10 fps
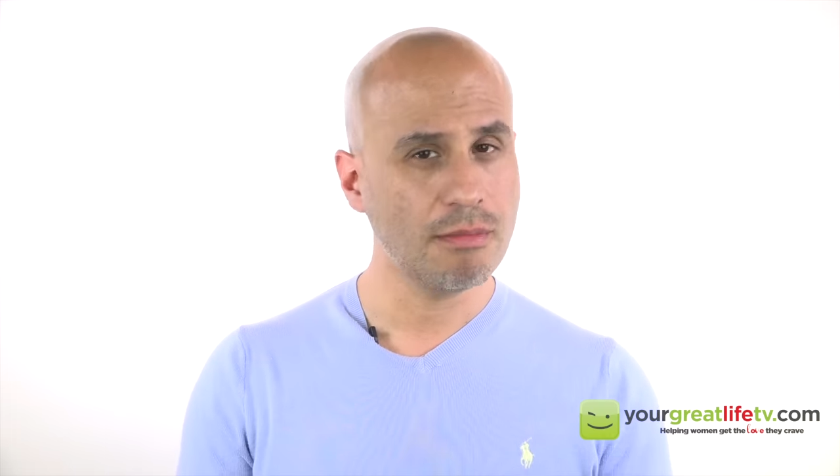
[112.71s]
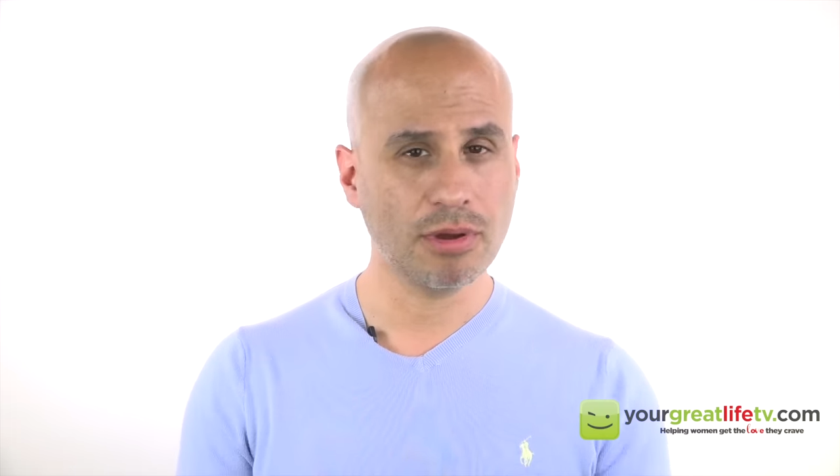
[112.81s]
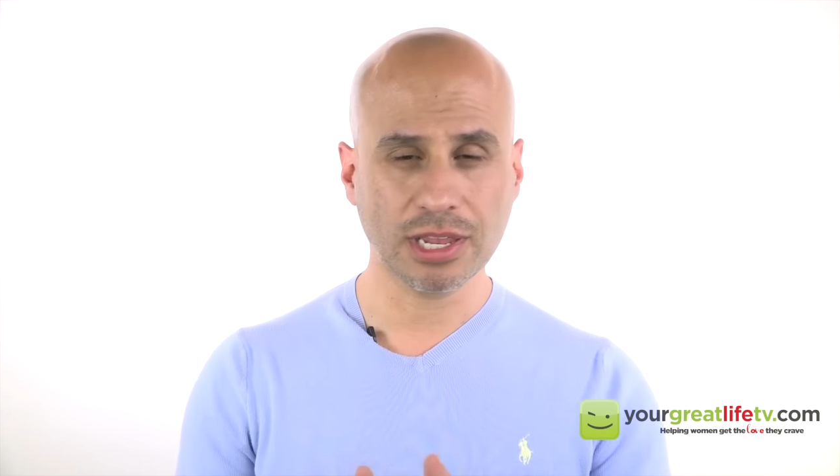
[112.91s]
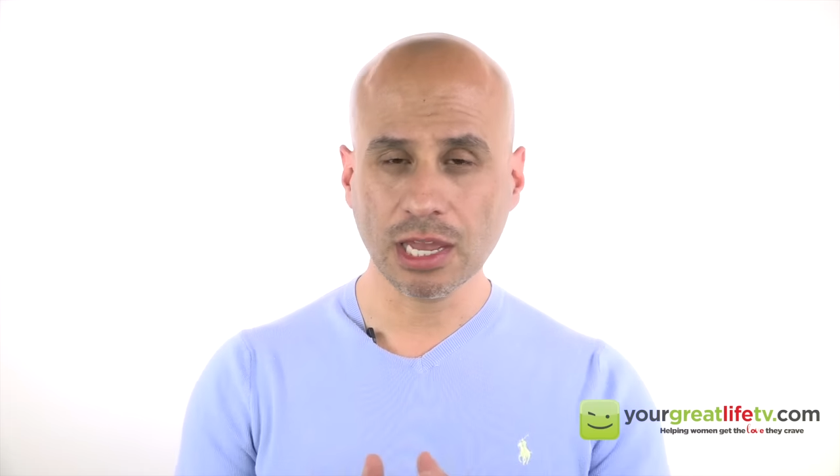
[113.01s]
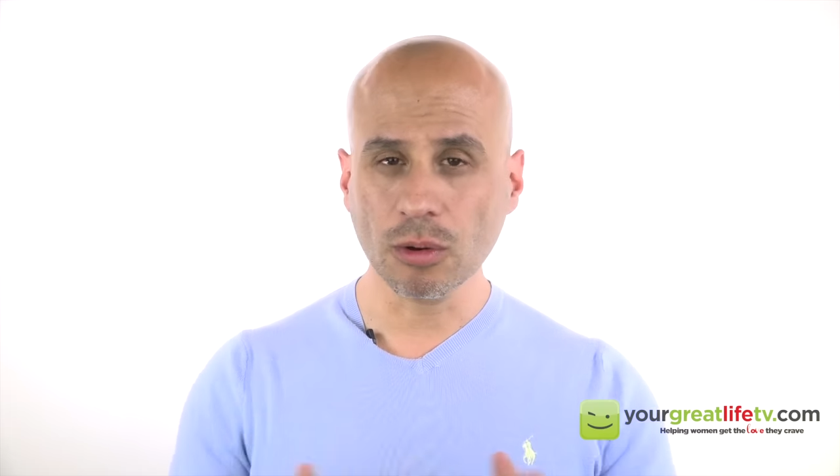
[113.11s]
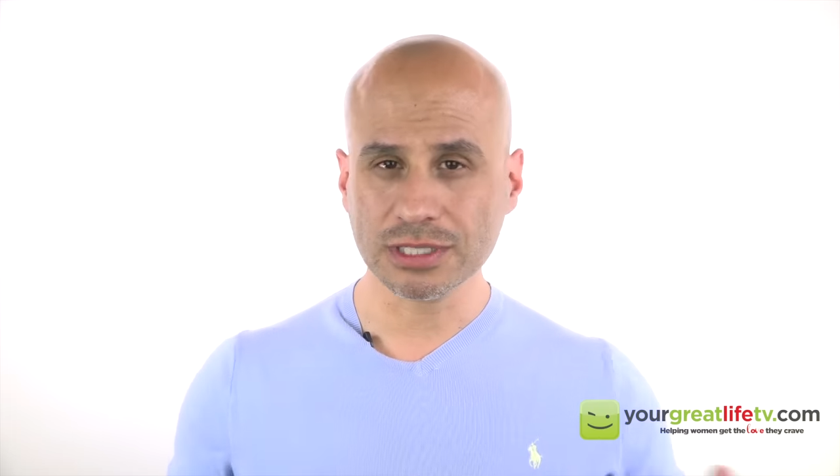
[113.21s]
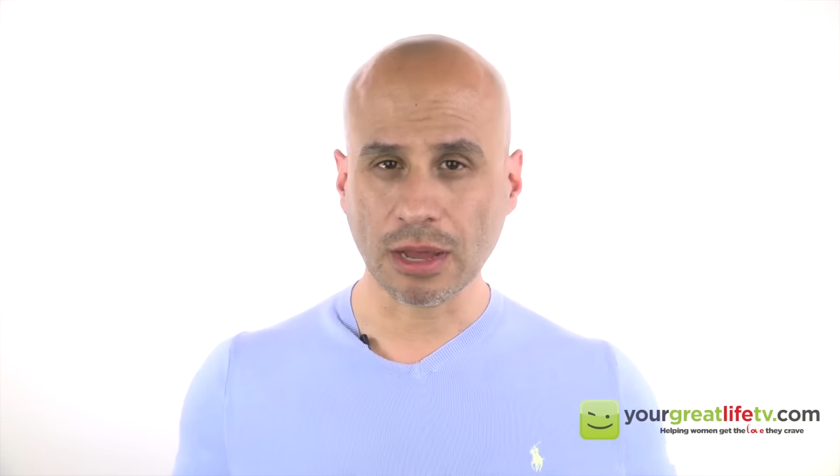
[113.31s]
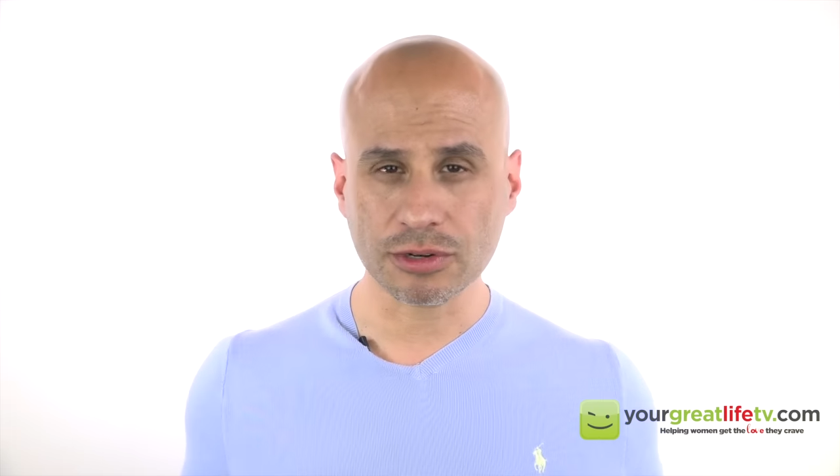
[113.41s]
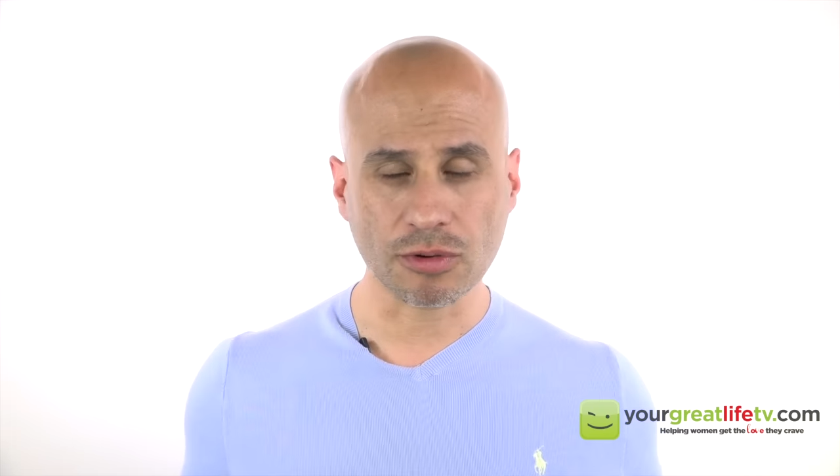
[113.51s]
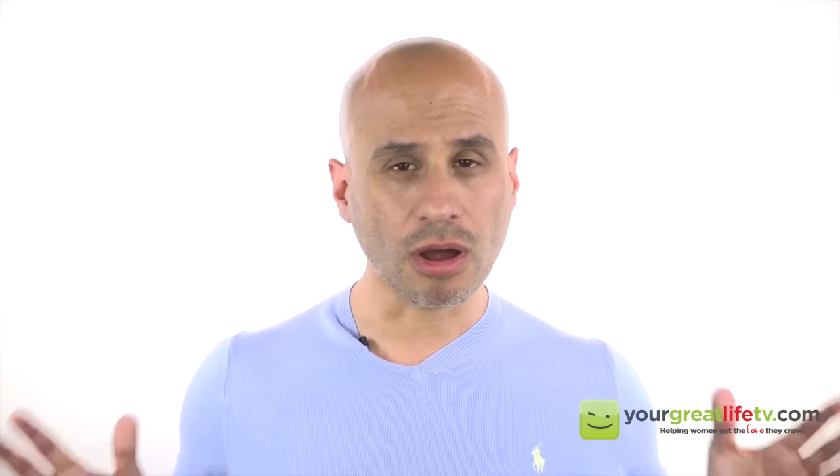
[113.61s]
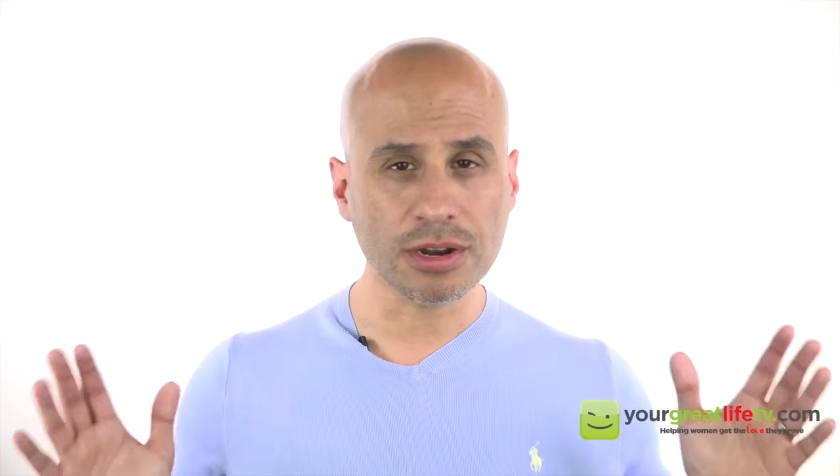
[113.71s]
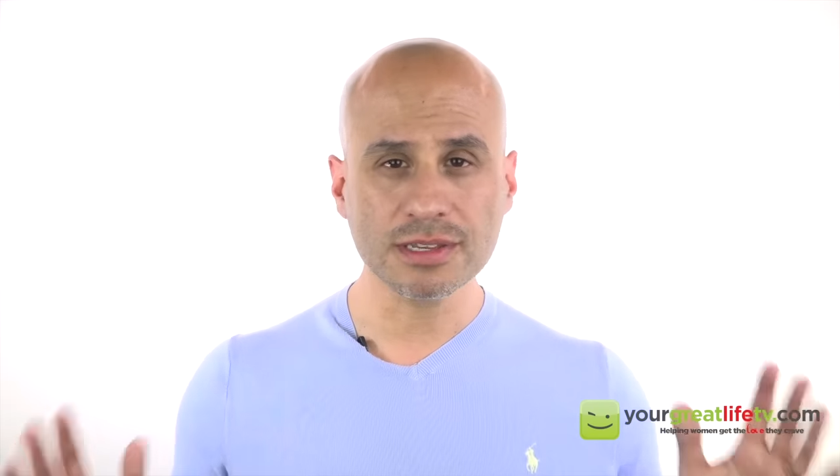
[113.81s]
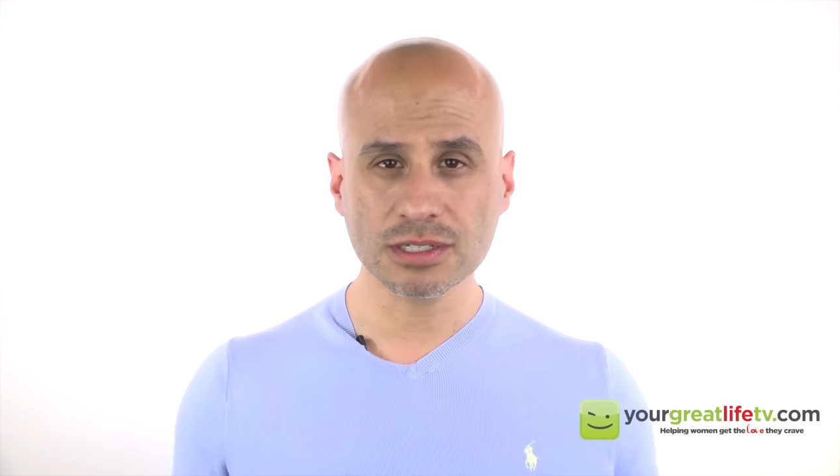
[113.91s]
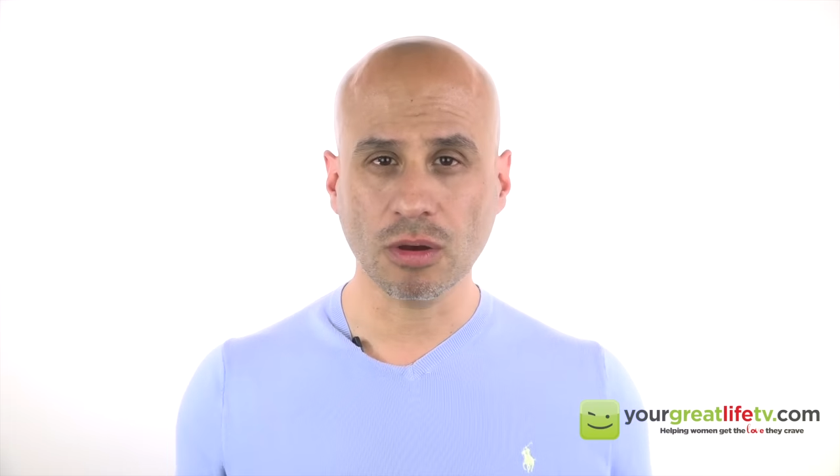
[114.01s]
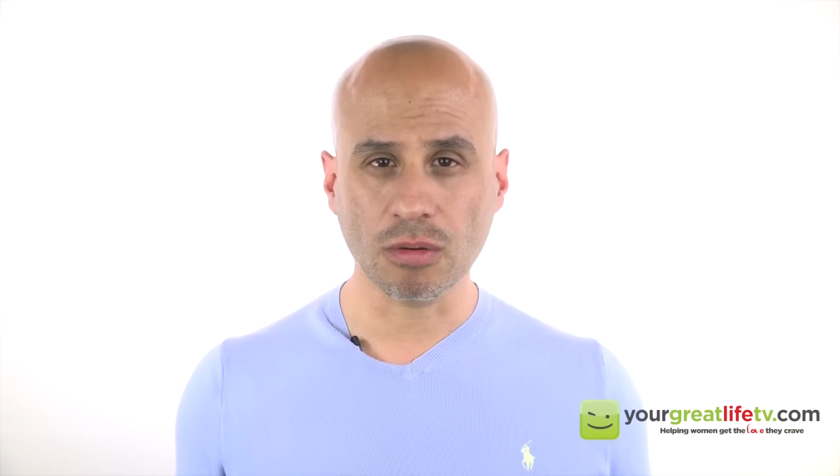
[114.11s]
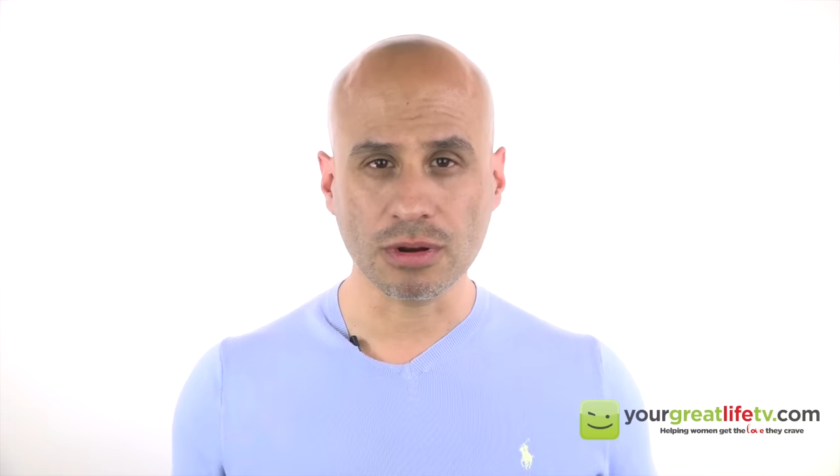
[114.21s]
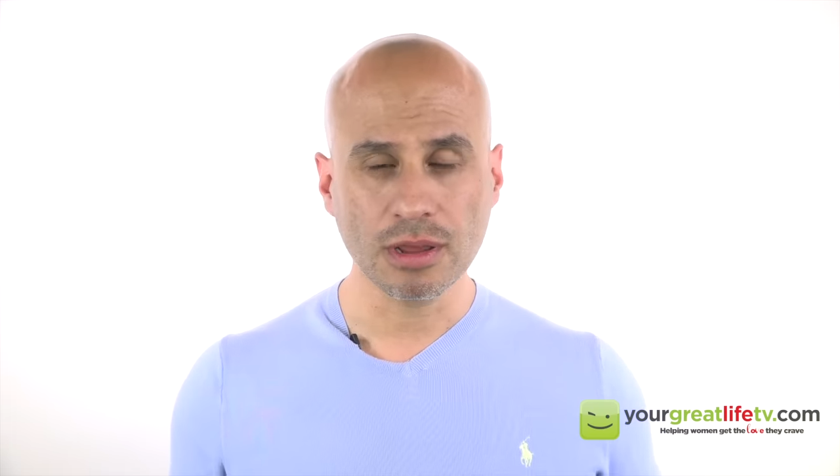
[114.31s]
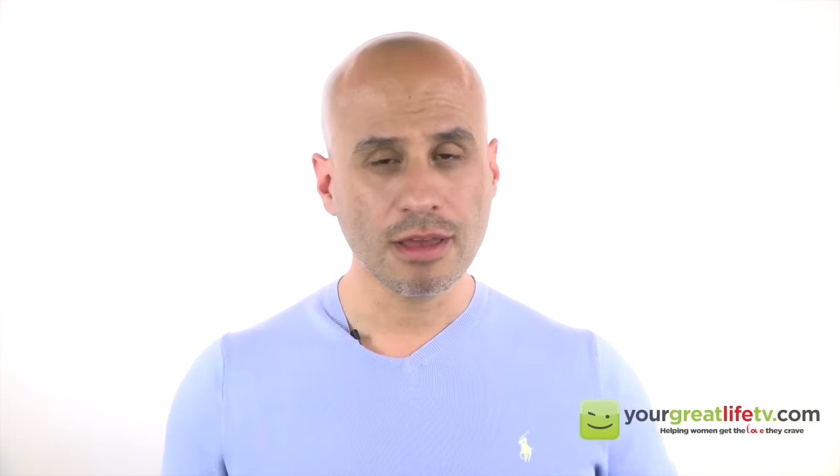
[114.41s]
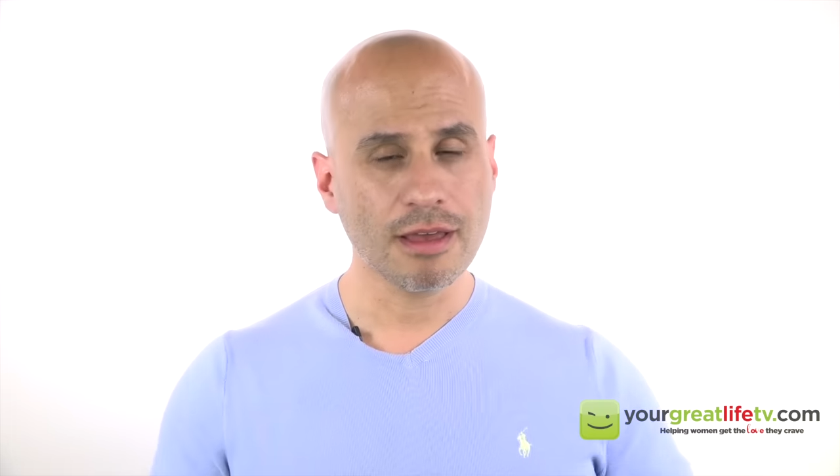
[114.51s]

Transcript: but he goes out there on his own